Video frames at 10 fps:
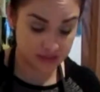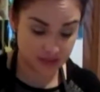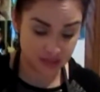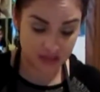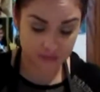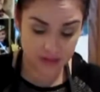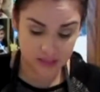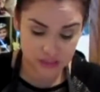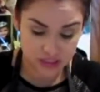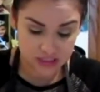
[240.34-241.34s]
in there. I mean,
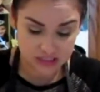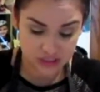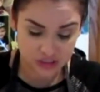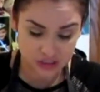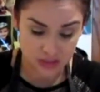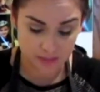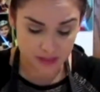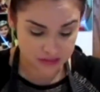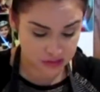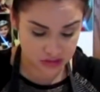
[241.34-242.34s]
the cheese is just going to
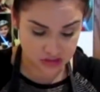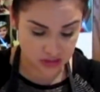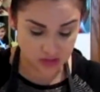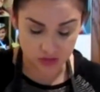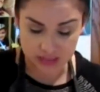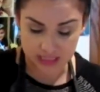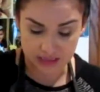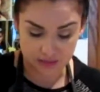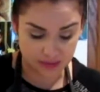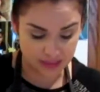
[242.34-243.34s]
melt just a little
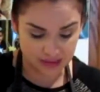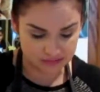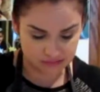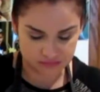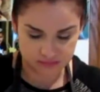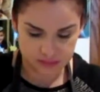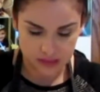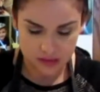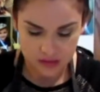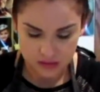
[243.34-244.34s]
tiny bit.
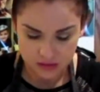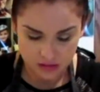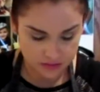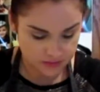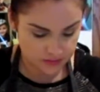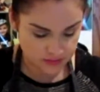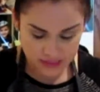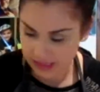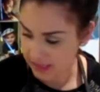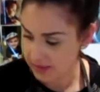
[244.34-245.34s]
Other than
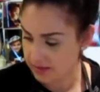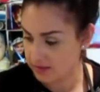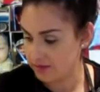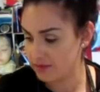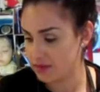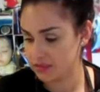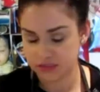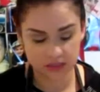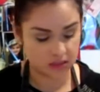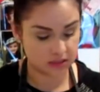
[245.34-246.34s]
that, everything's
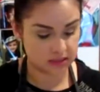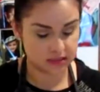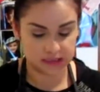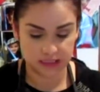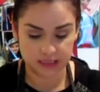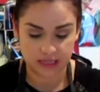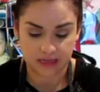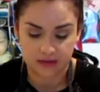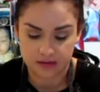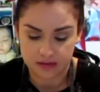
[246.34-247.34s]
cooked inside
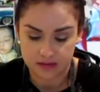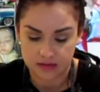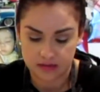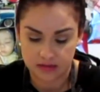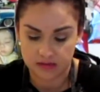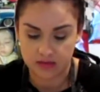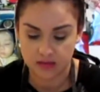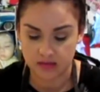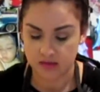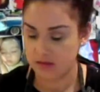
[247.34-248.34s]
that.
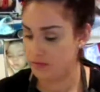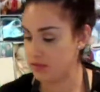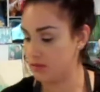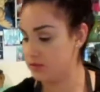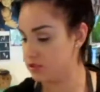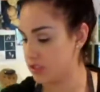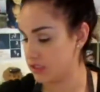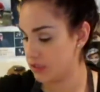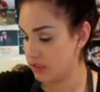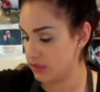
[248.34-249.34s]
Double check
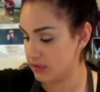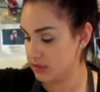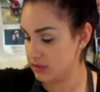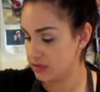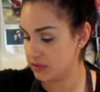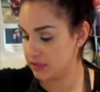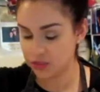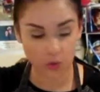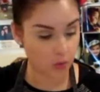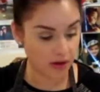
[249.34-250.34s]
this. And
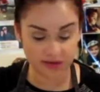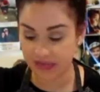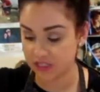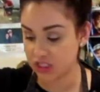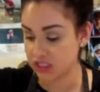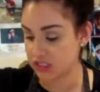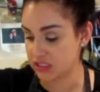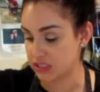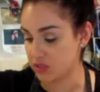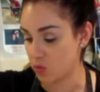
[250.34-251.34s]
don't worry, that cheese
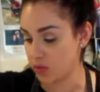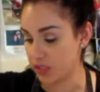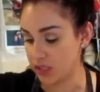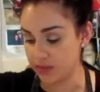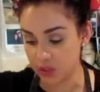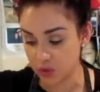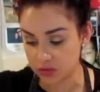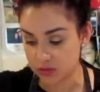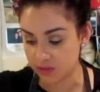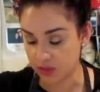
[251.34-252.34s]
is only going to be
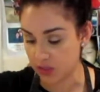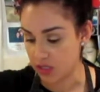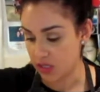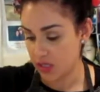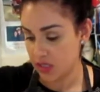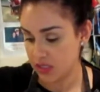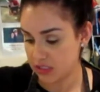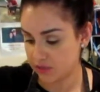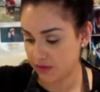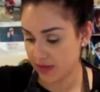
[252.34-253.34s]
used for
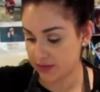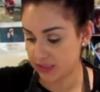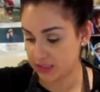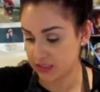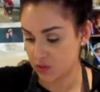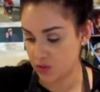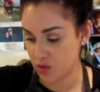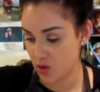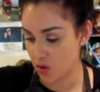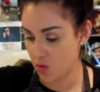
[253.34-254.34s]
these flautas, so
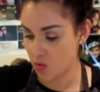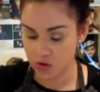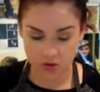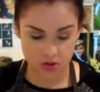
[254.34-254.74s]
no